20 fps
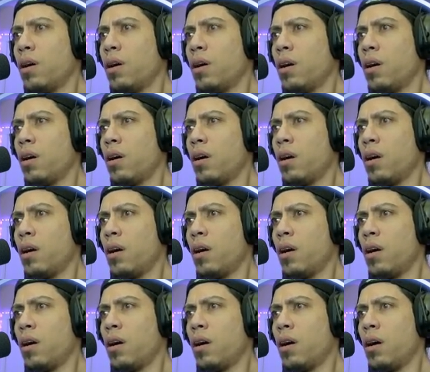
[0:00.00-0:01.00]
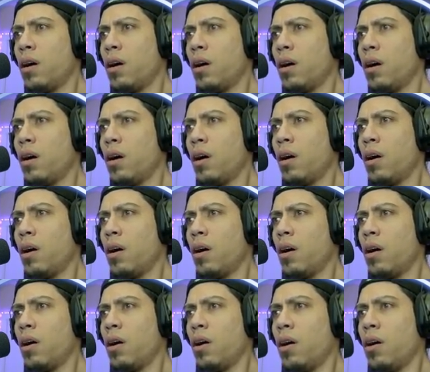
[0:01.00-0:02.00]

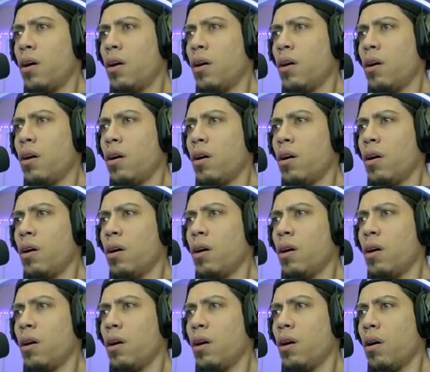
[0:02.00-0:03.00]
Nothing is said.